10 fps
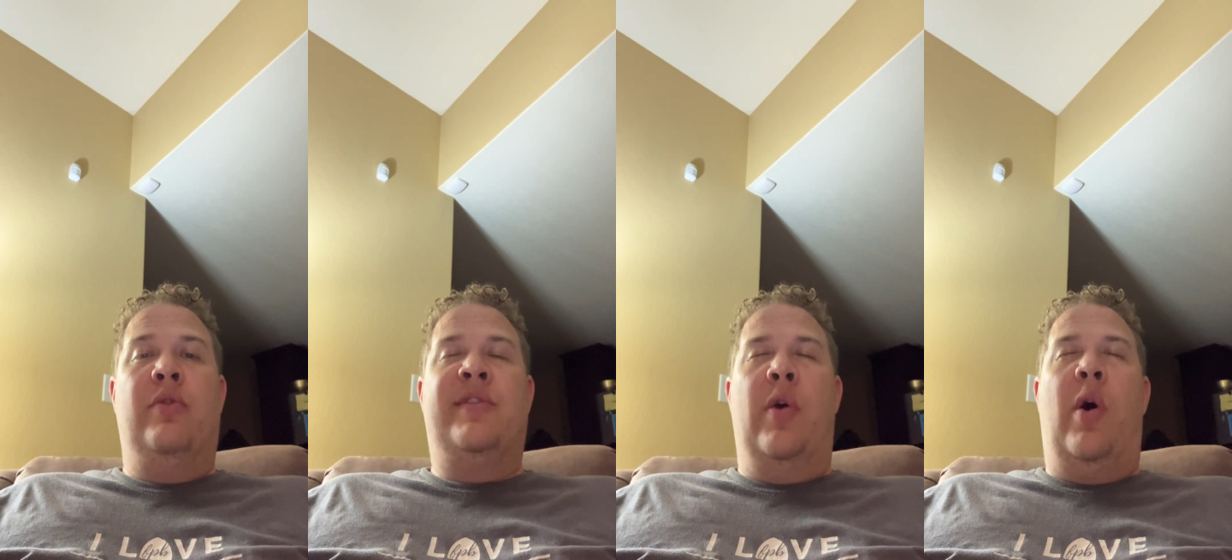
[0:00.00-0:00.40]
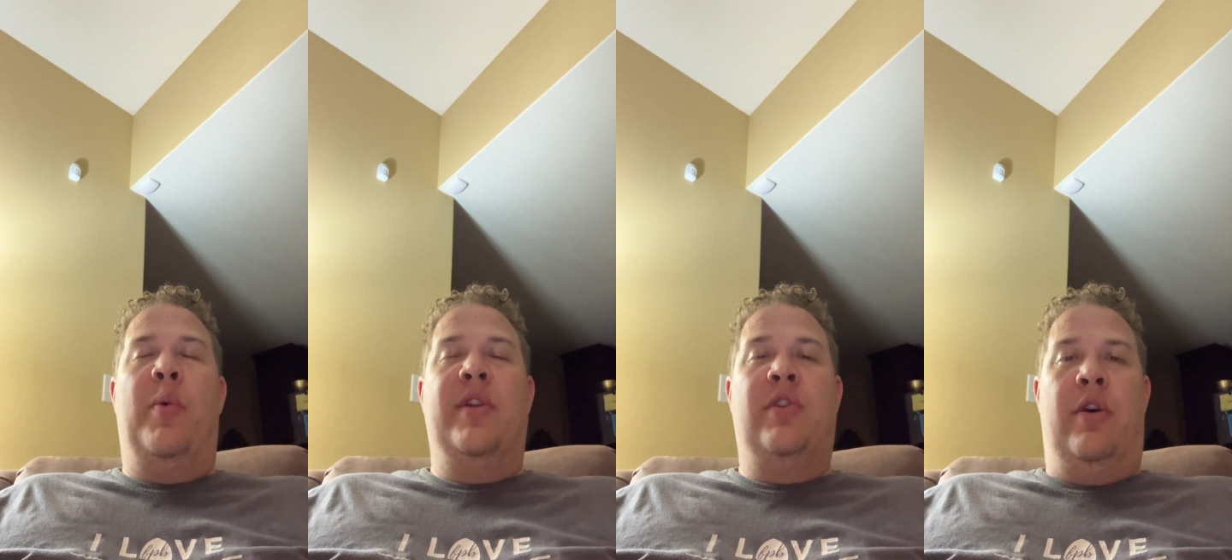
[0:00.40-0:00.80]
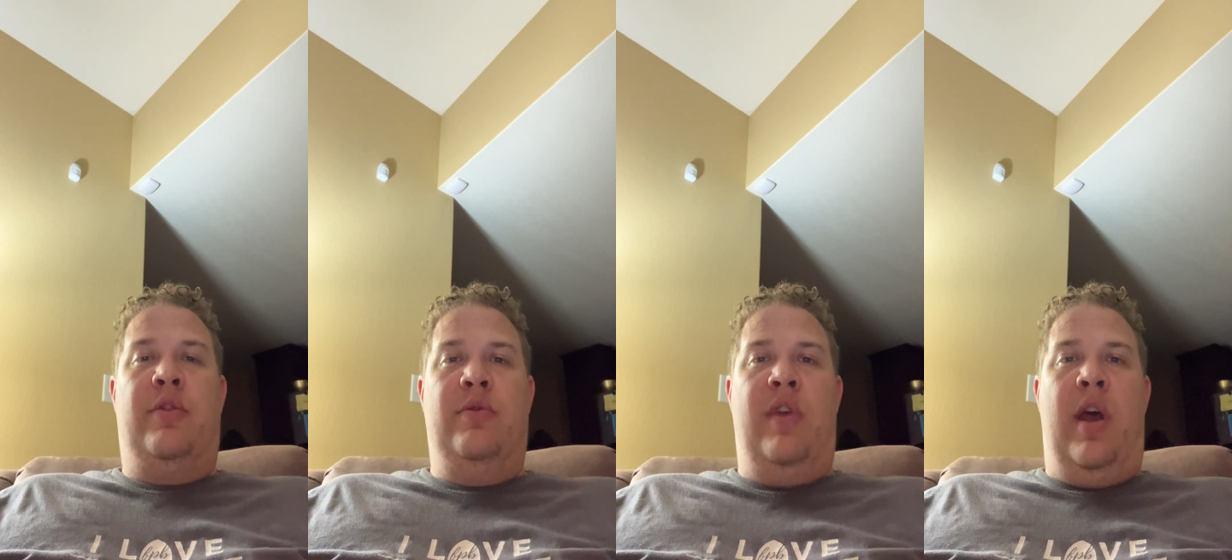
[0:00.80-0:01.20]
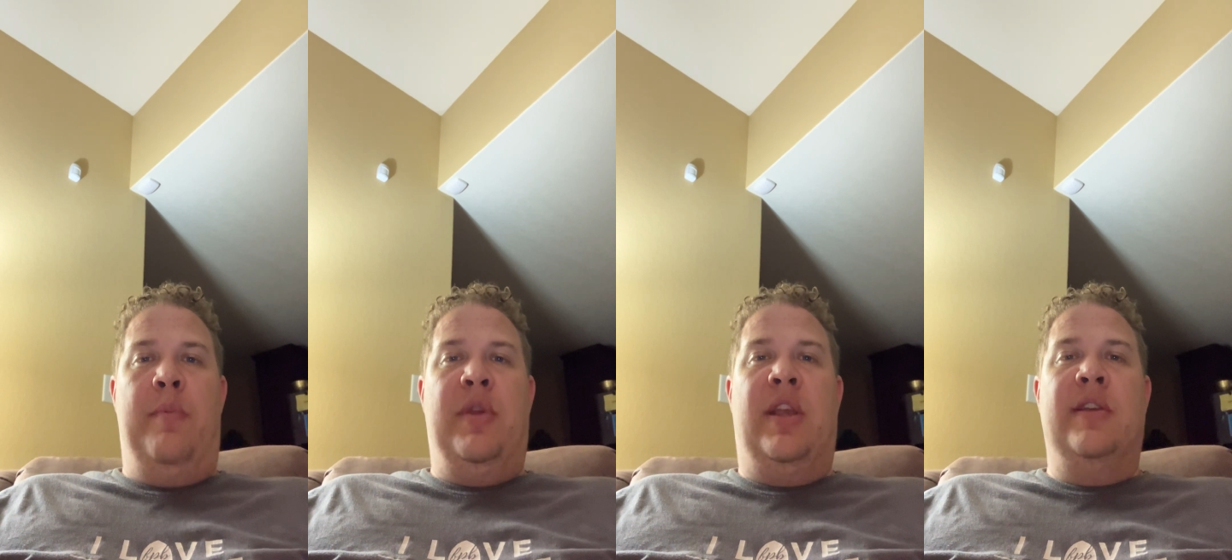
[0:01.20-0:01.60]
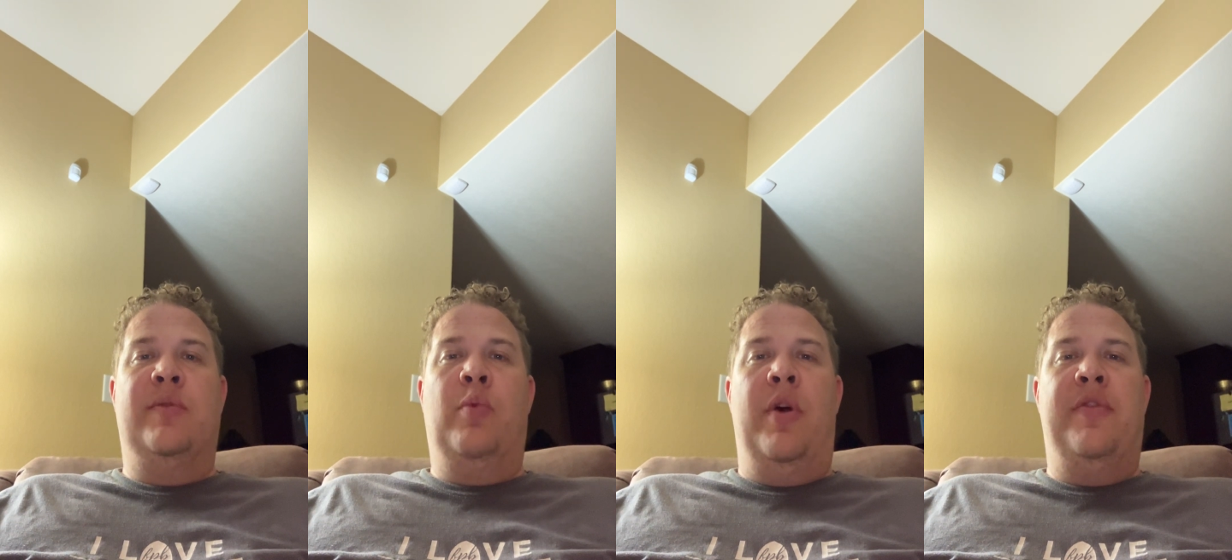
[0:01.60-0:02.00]
So I want to talk through that,
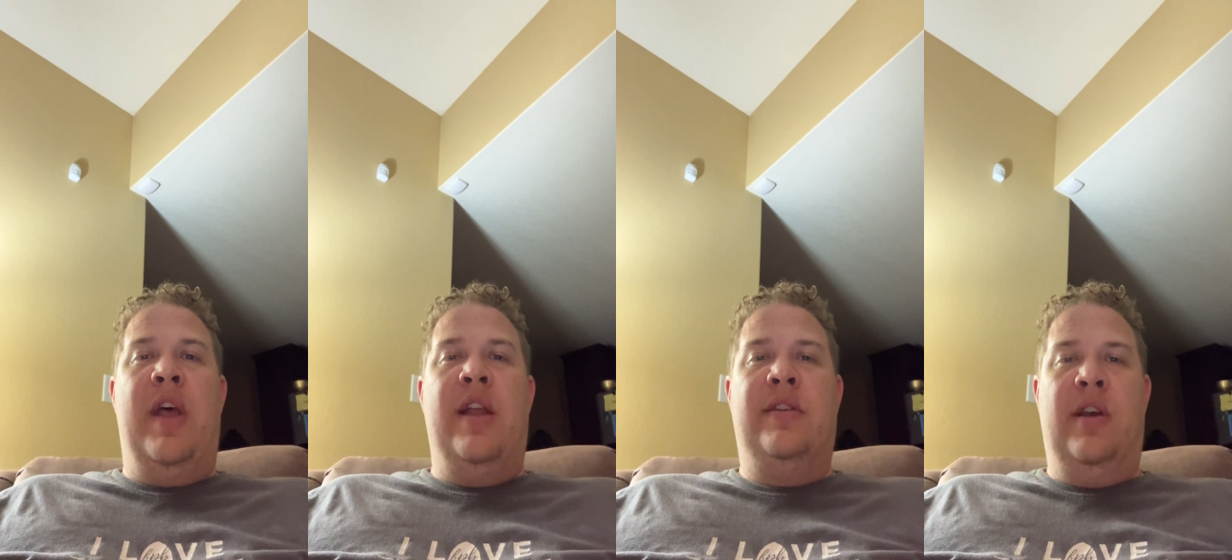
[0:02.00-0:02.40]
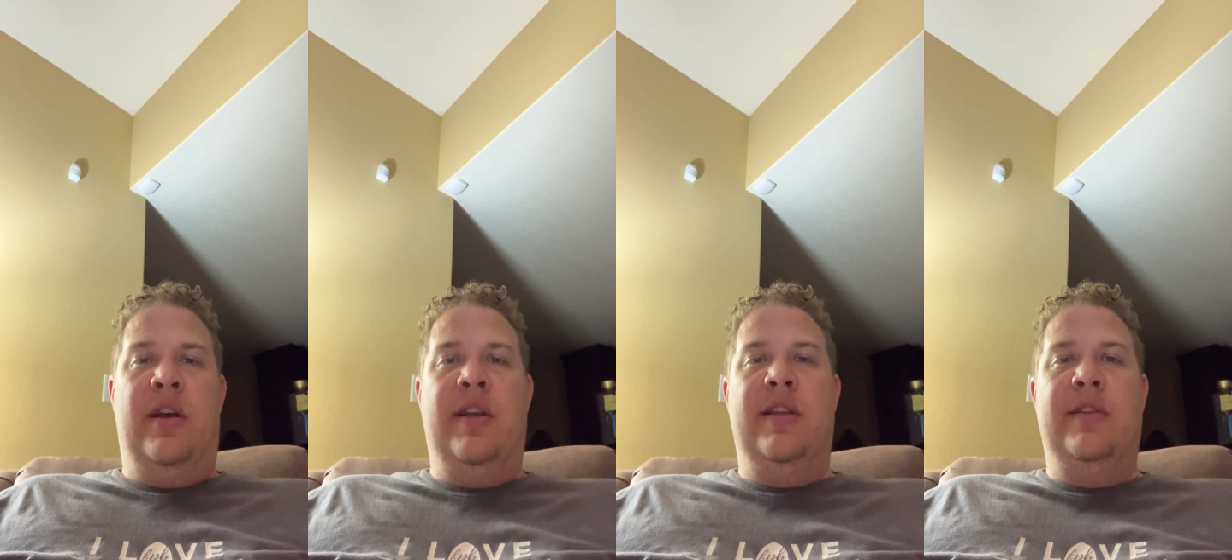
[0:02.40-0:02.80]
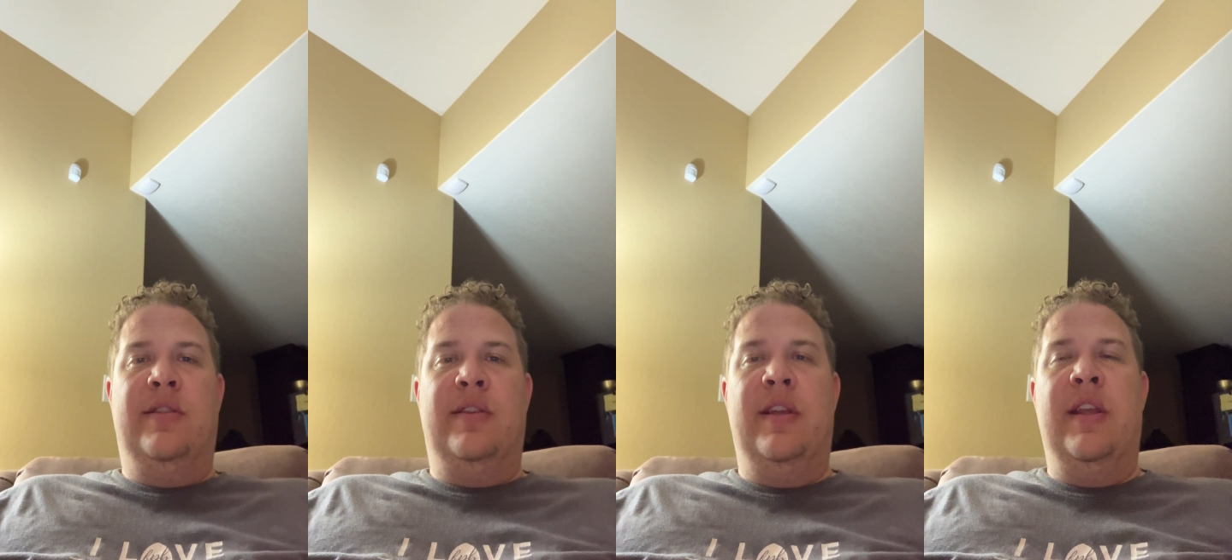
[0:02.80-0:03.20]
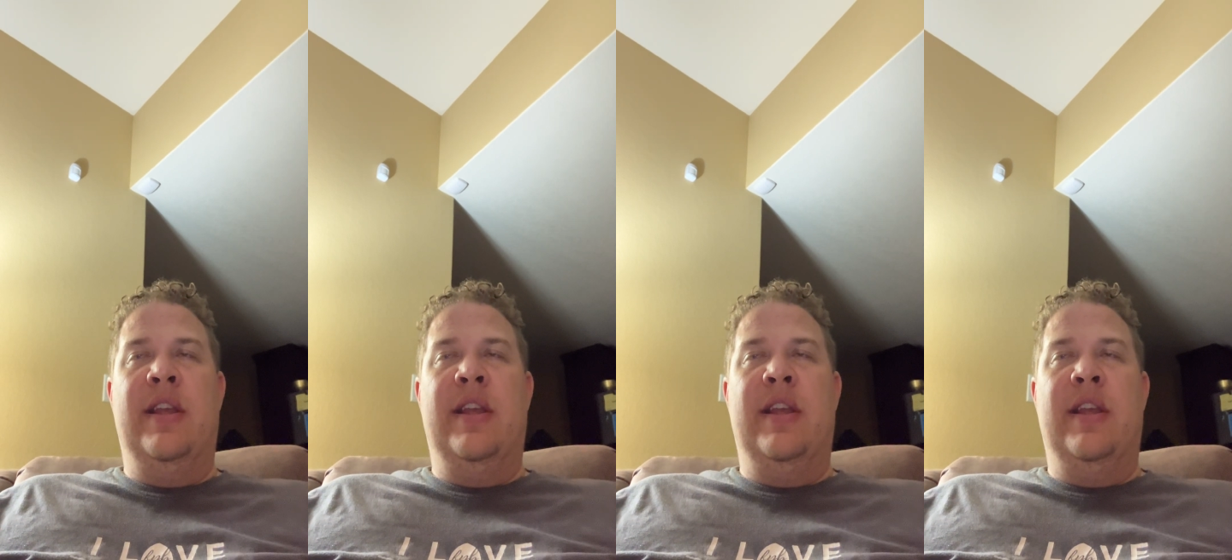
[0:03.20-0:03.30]
because what that does,